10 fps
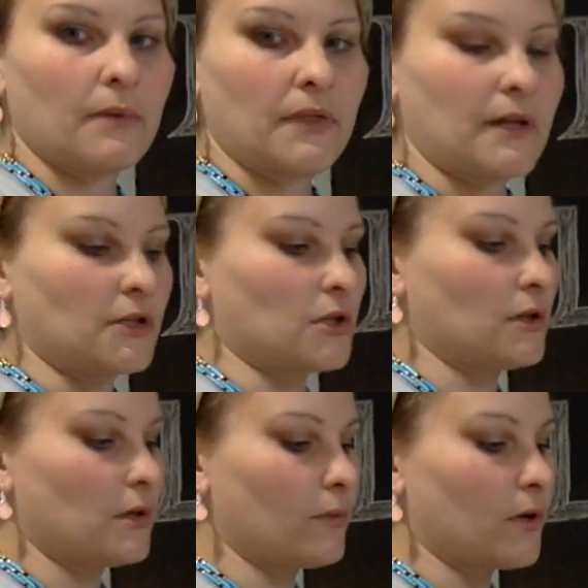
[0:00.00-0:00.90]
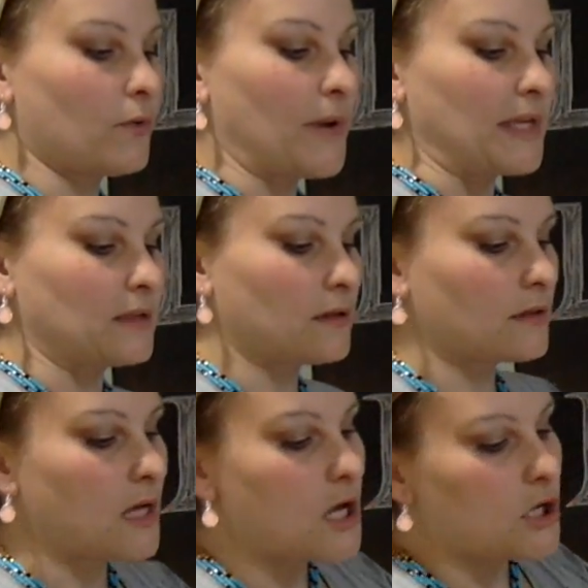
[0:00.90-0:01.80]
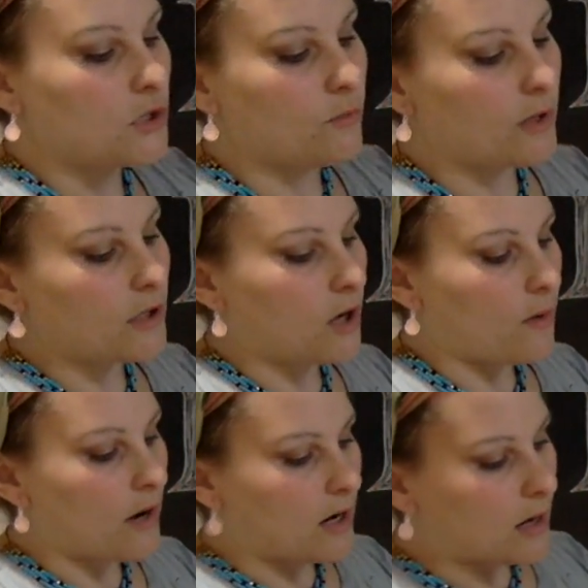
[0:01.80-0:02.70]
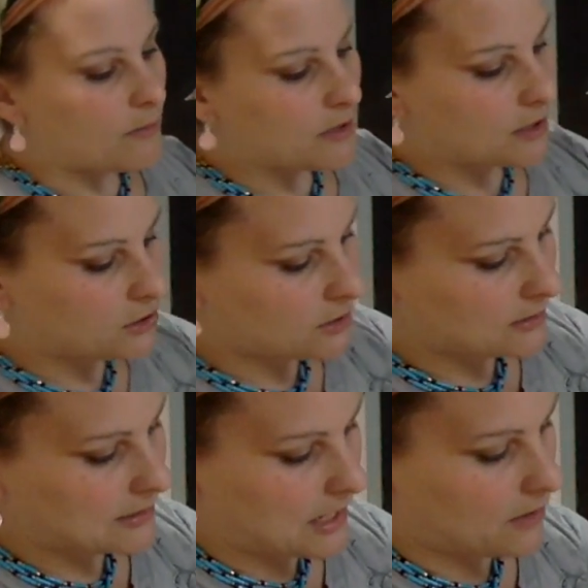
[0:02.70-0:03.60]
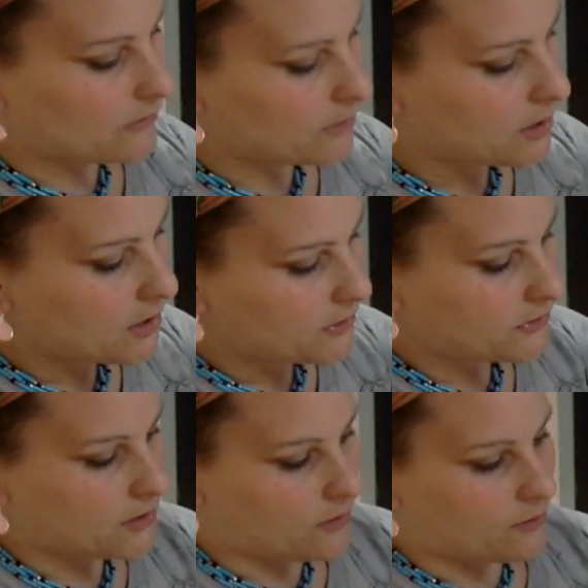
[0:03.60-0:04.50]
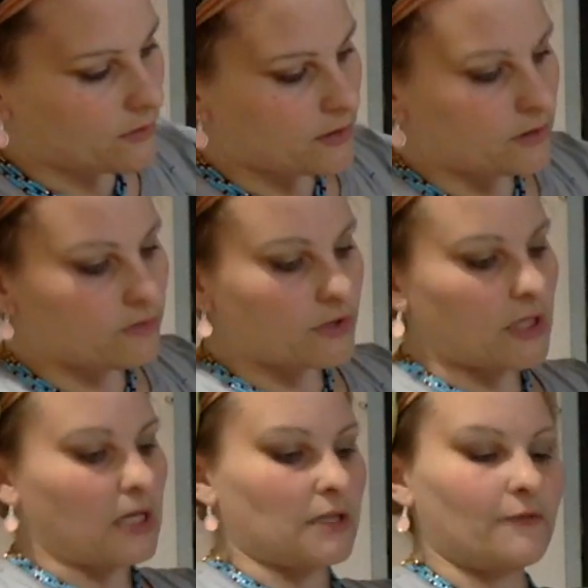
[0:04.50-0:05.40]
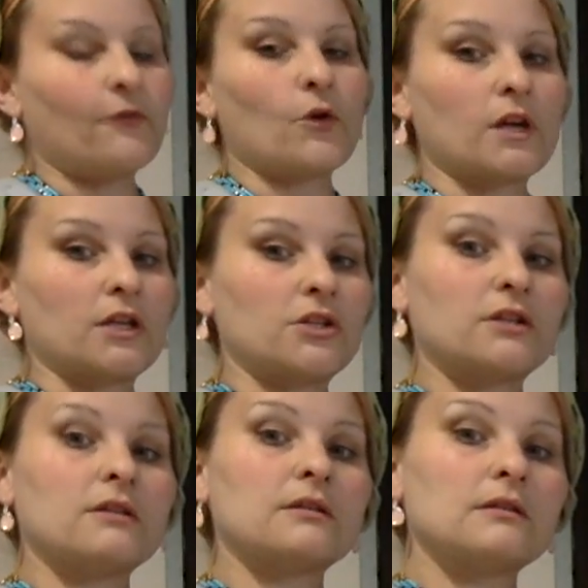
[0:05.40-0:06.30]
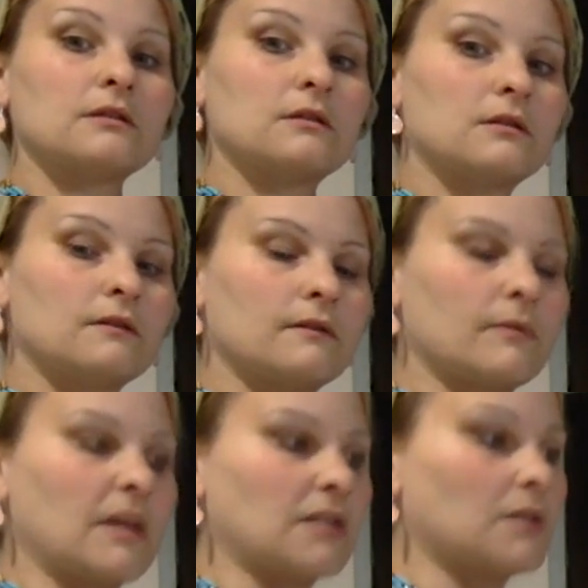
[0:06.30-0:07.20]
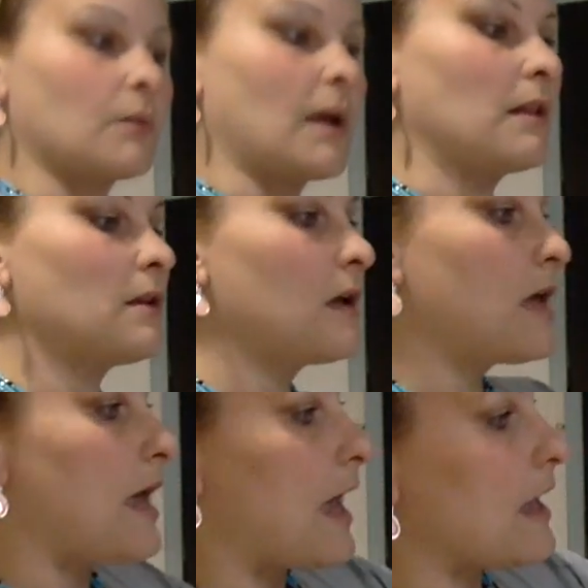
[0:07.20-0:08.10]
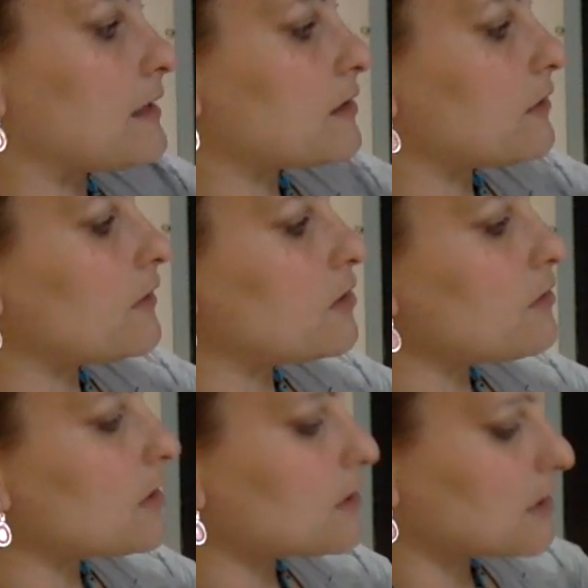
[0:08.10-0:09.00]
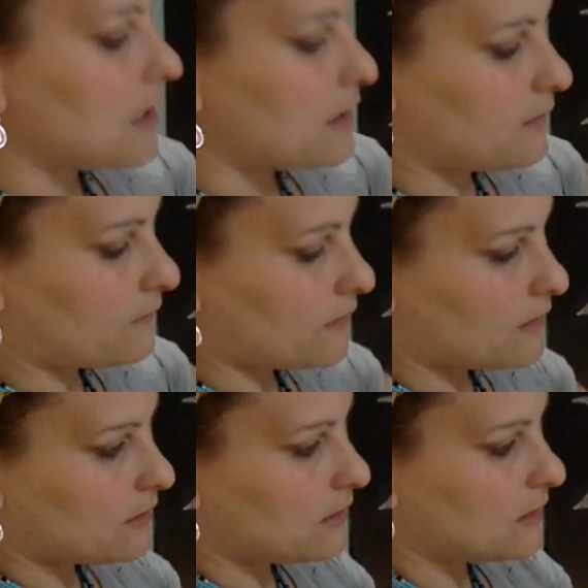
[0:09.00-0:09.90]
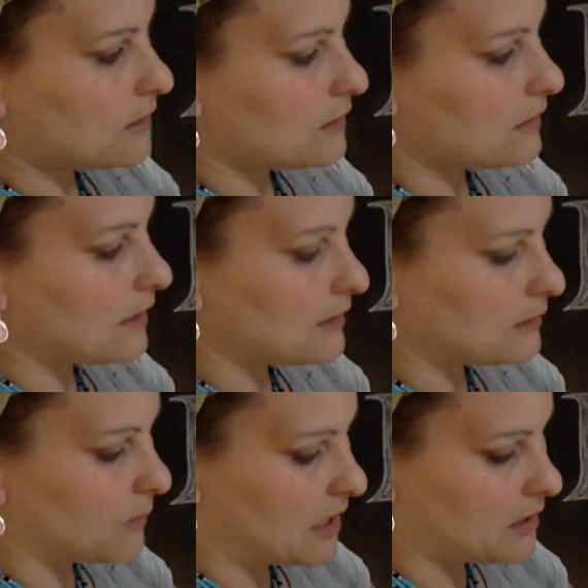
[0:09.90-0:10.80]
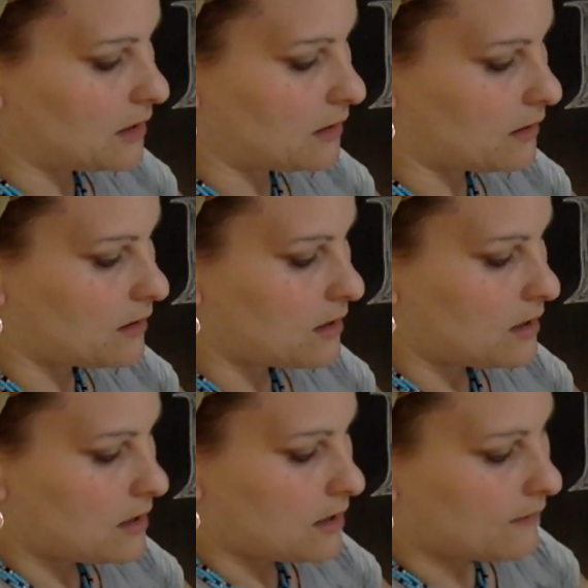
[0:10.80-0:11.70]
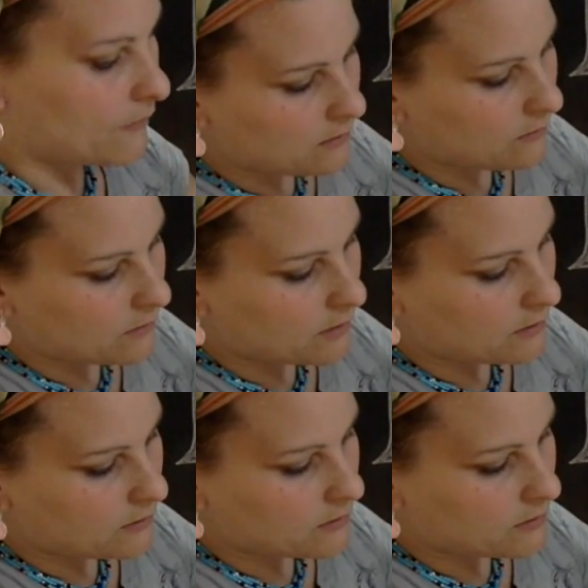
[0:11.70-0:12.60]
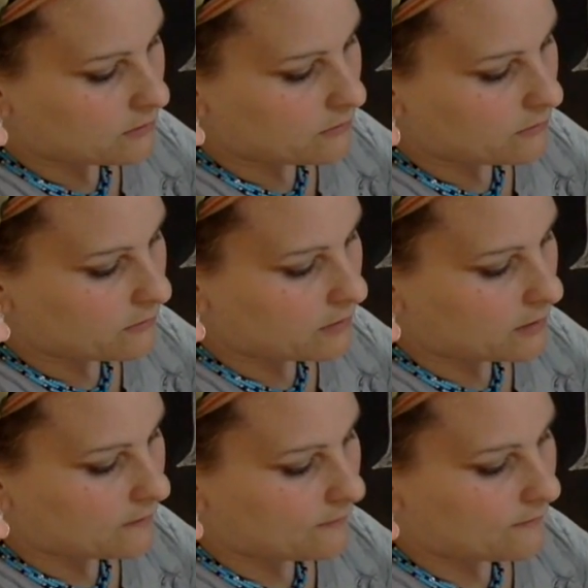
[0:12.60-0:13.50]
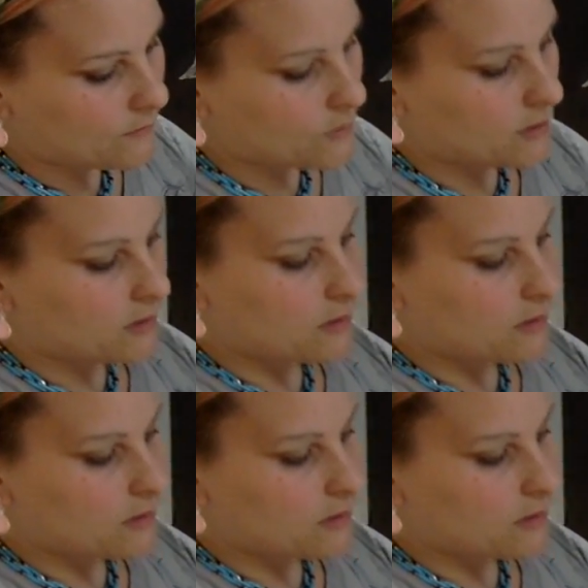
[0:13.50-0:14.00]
that's generally where your waist is. You want to go a couple inches down. So usually it's 4 inches from that swell, and so then you can just kind of guesstimate here. 1, 2, 3, 4.